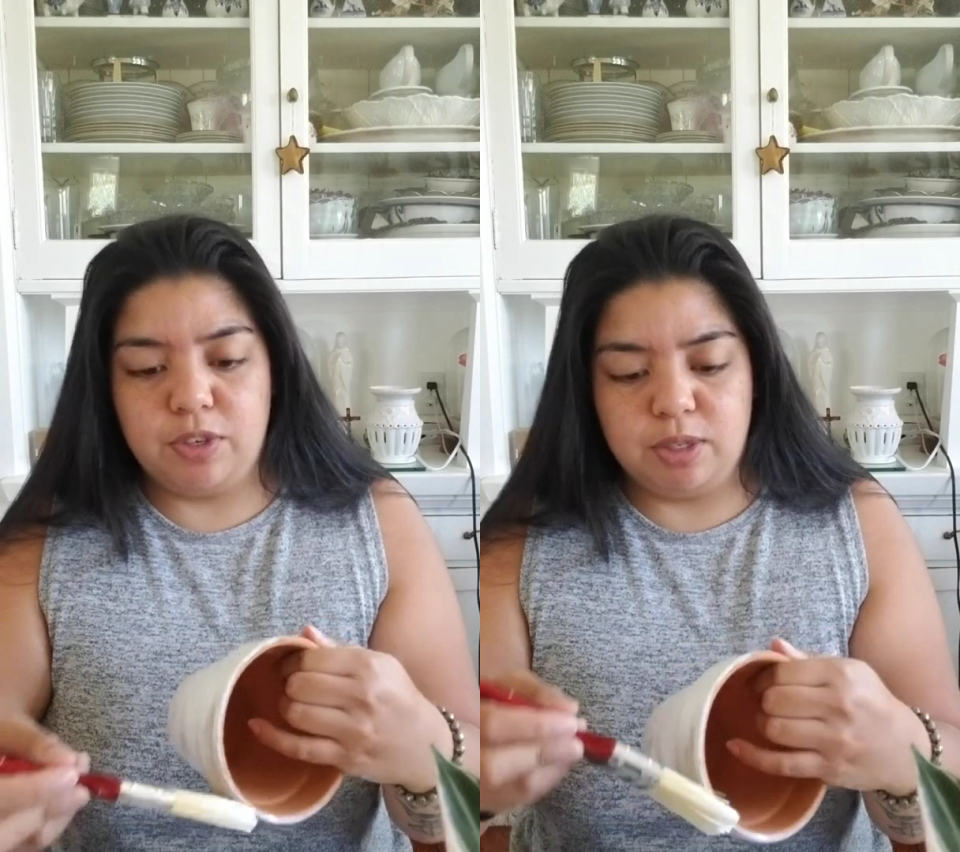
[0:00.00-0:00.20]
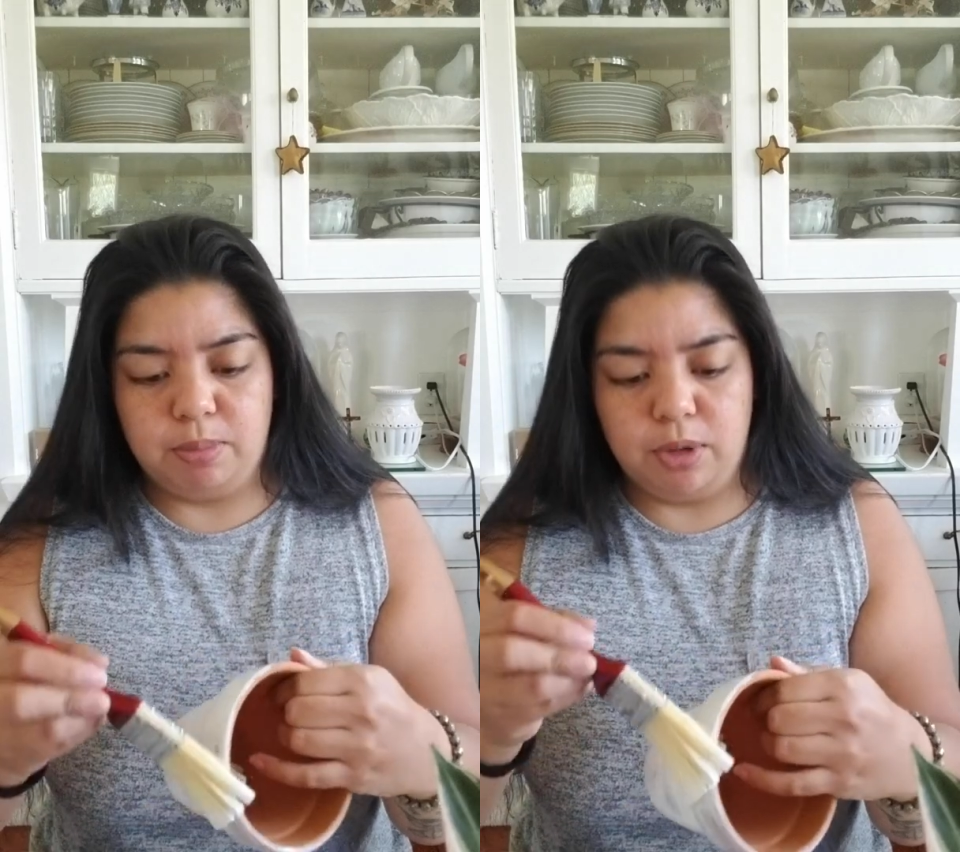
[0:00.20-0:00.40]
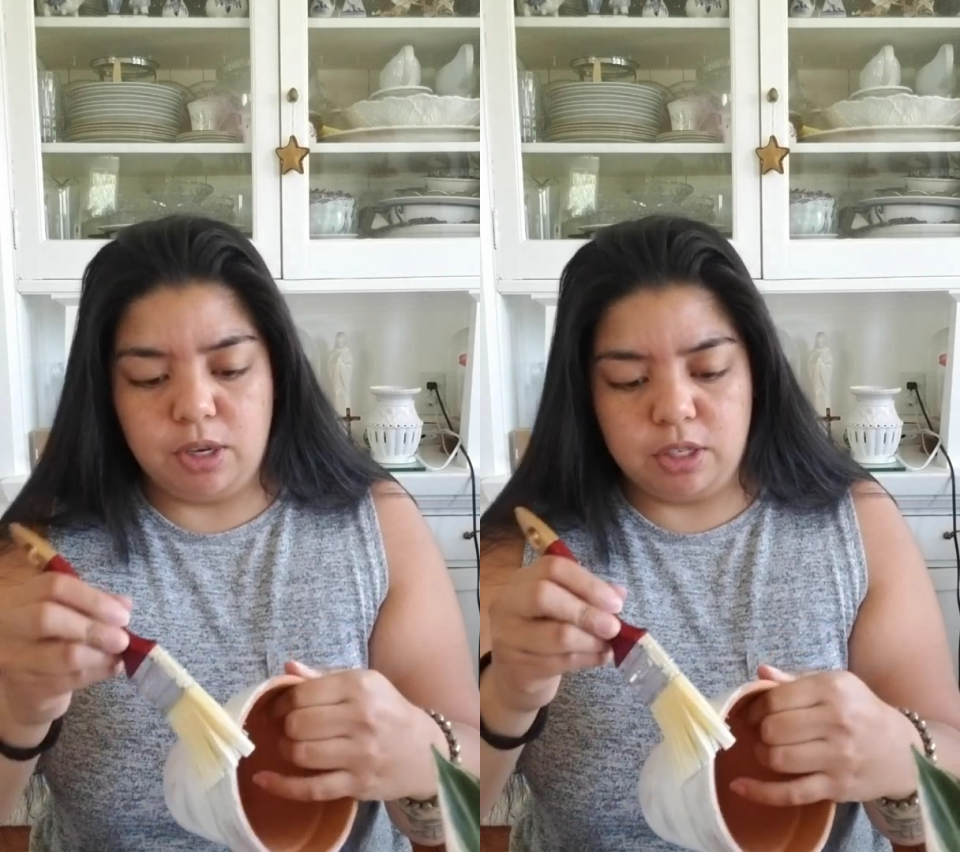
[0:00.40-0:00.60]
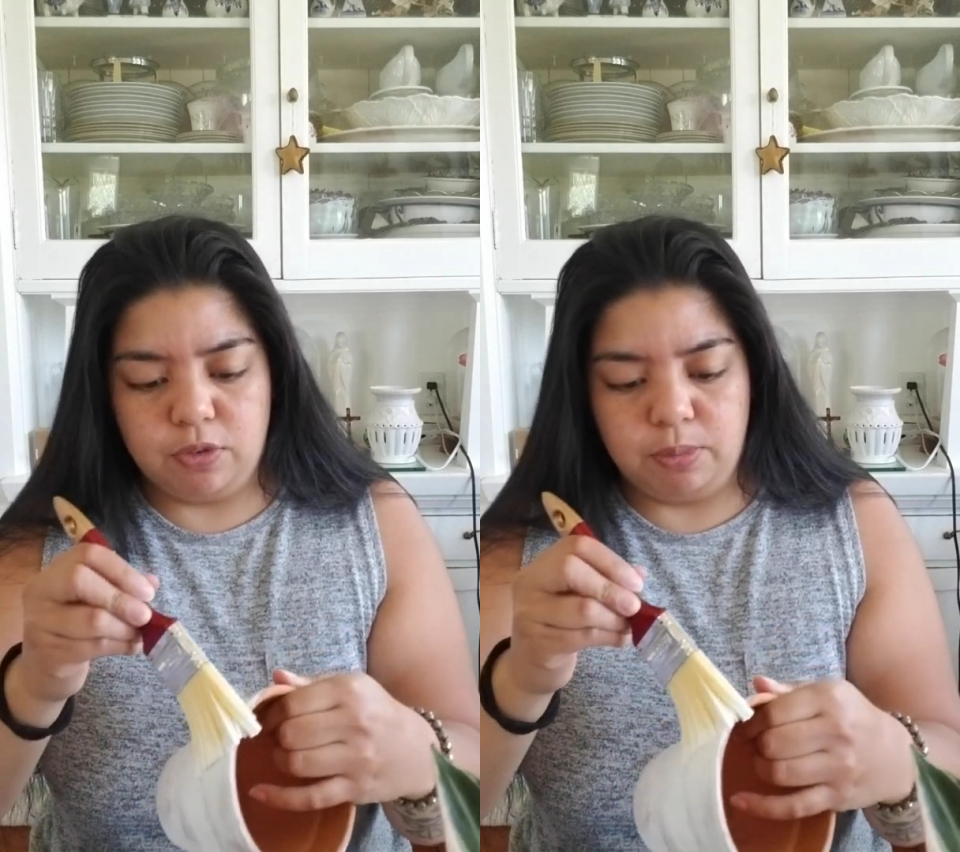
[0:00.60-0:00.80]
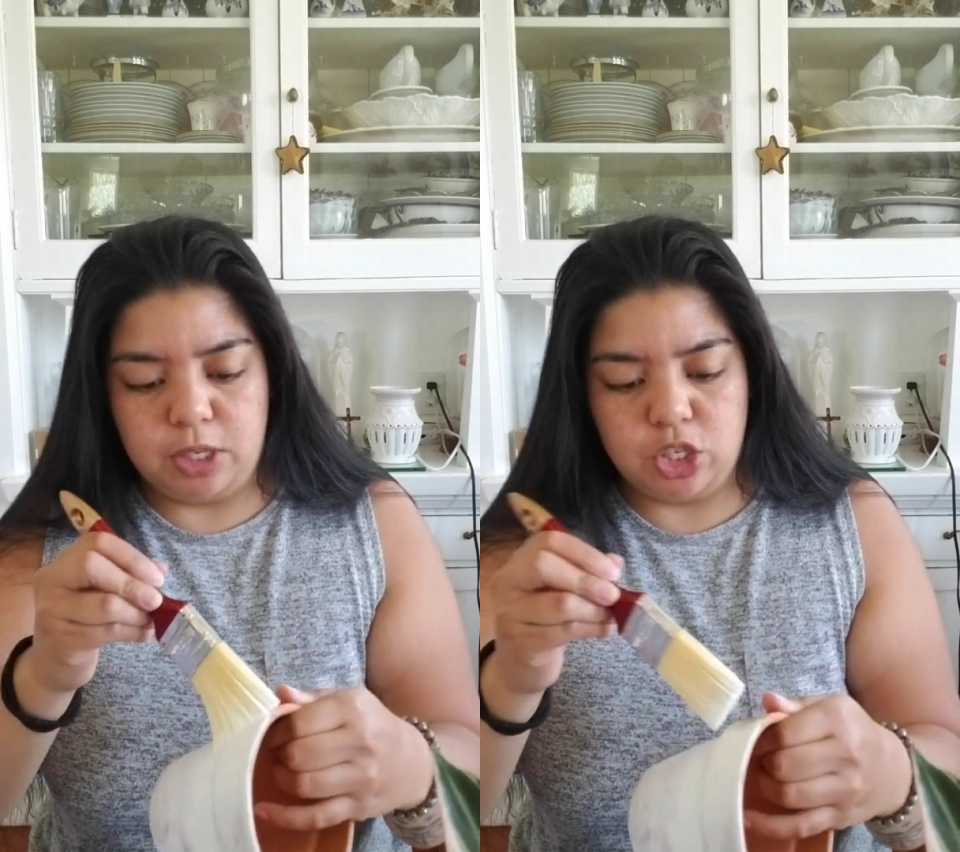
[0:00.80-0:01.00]
some vlogs
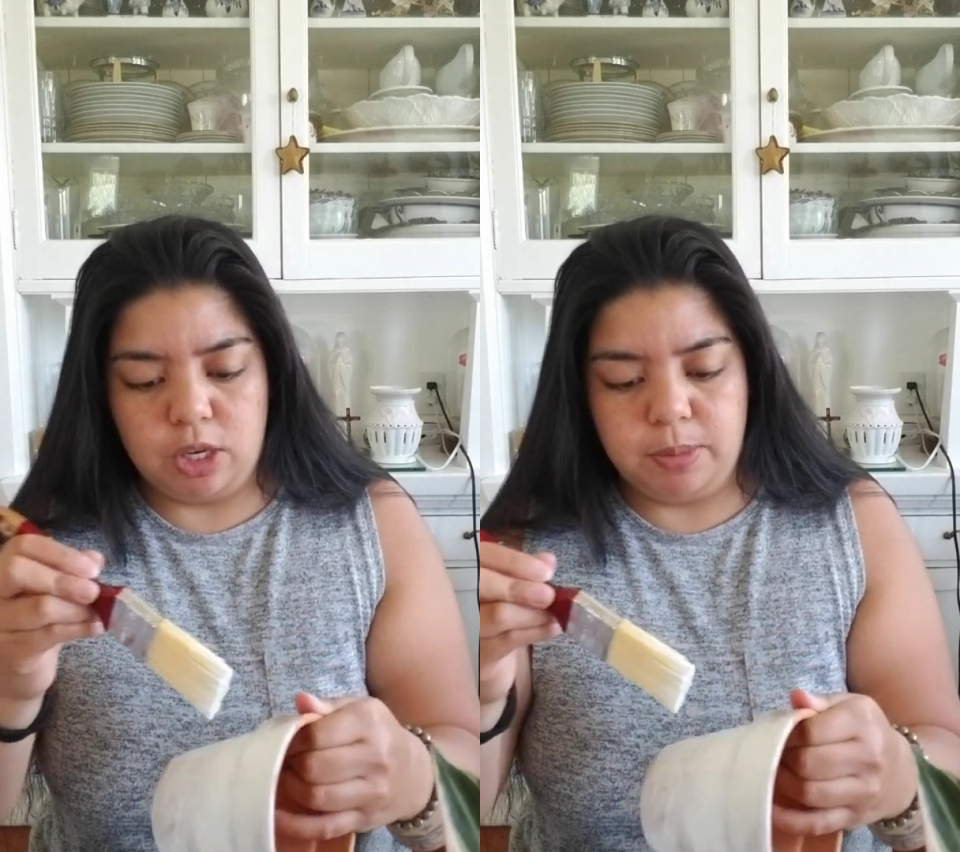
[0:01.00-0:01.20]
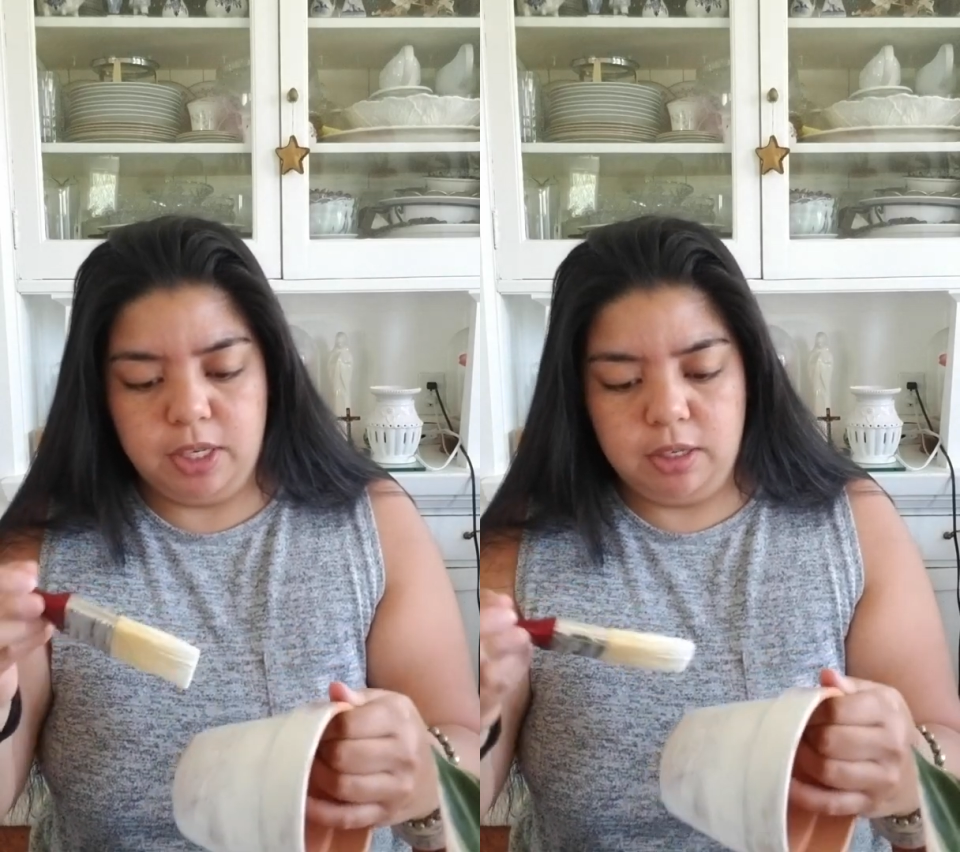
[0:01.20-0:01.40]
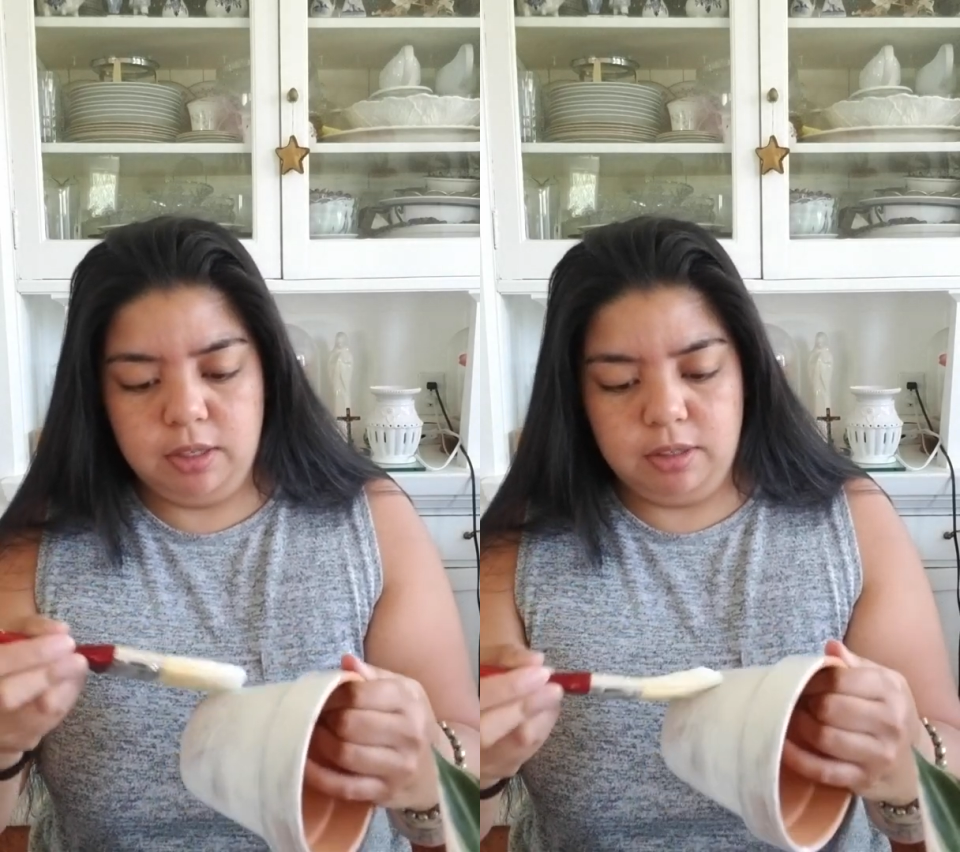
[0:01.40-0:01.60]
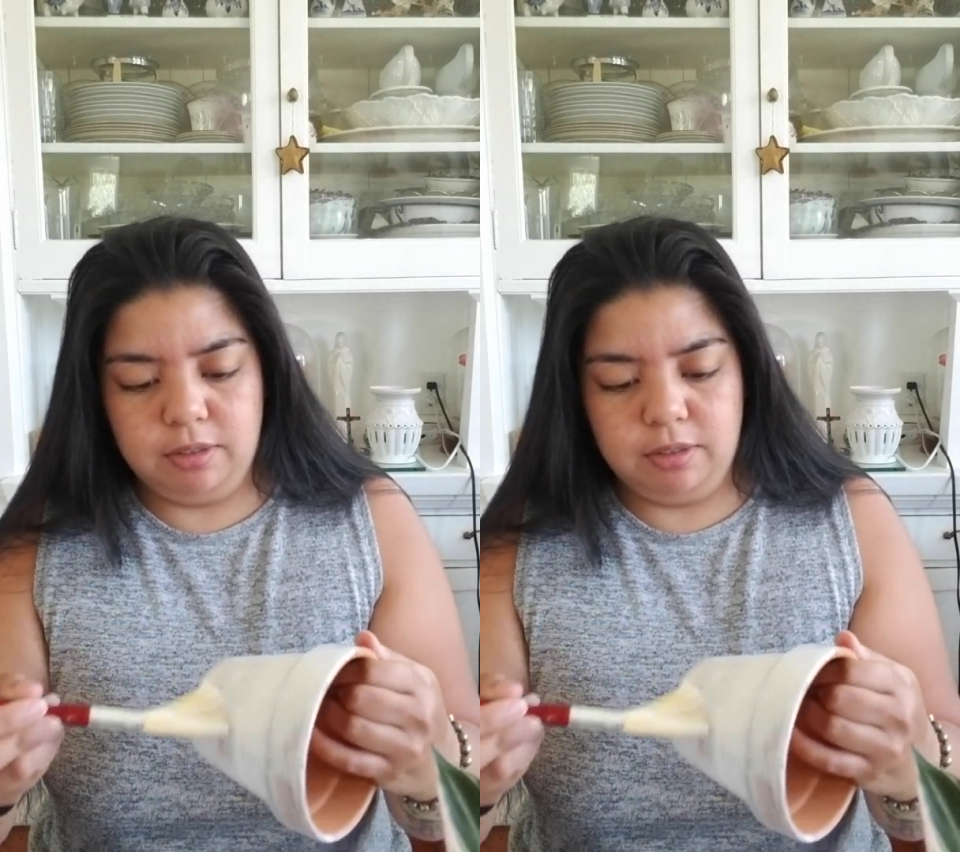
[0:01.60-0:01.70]
for me shopping.